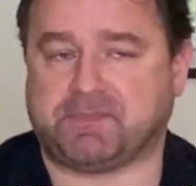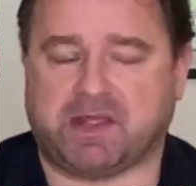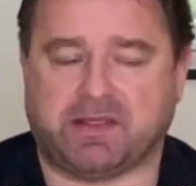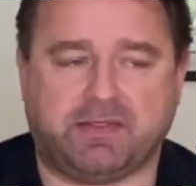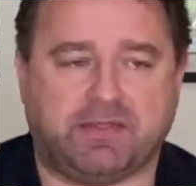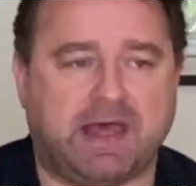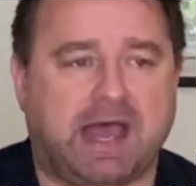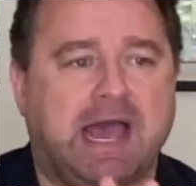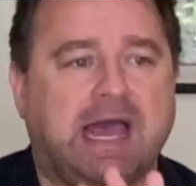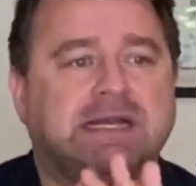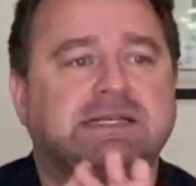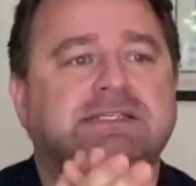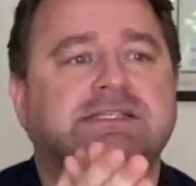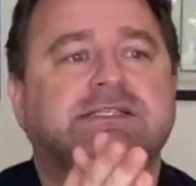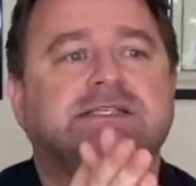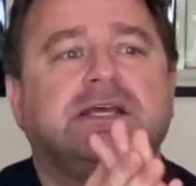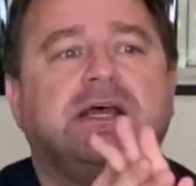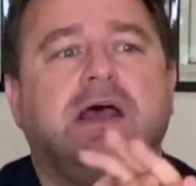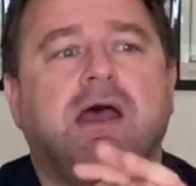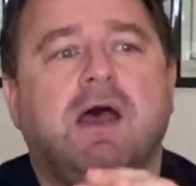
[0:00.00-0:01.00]

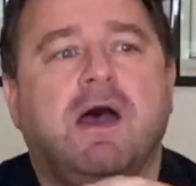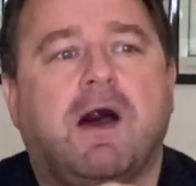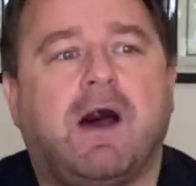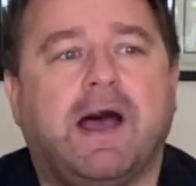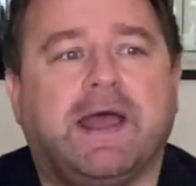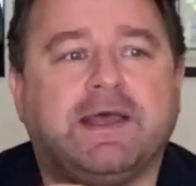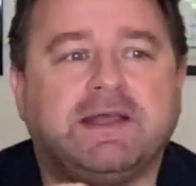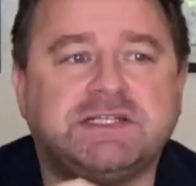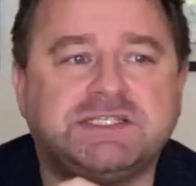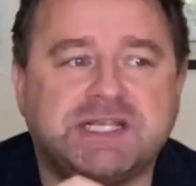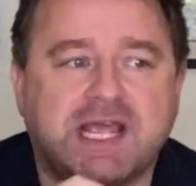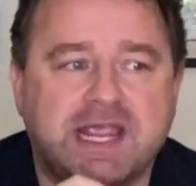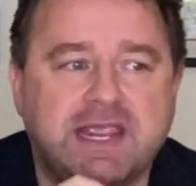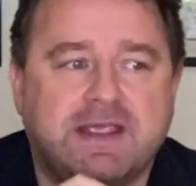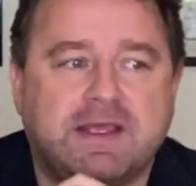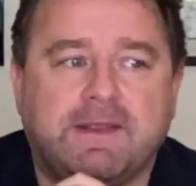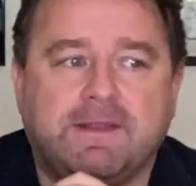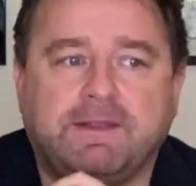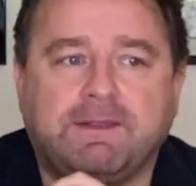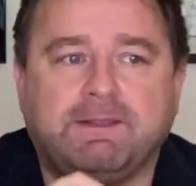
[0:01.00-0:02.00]
that I had
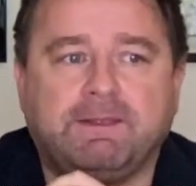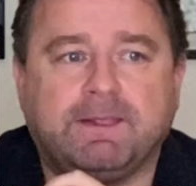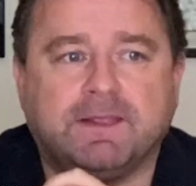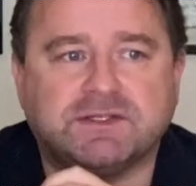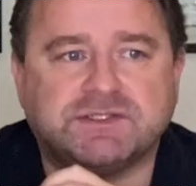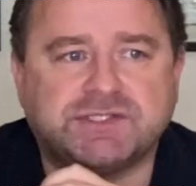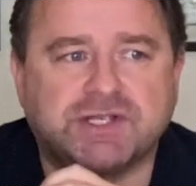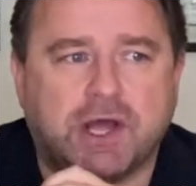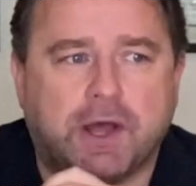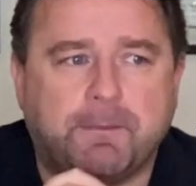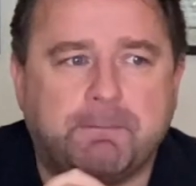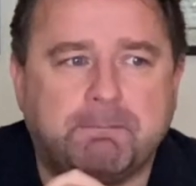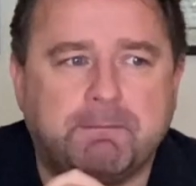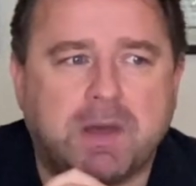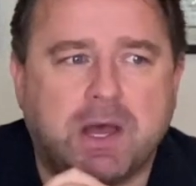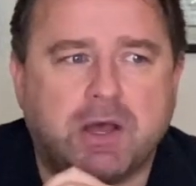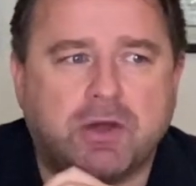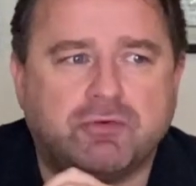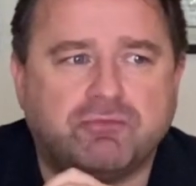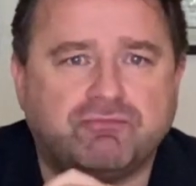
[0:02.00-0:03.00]
taken
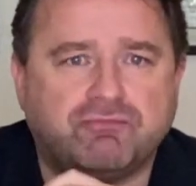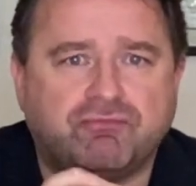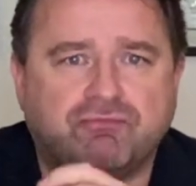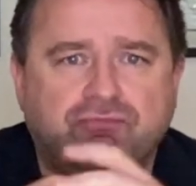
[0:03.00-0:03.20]
some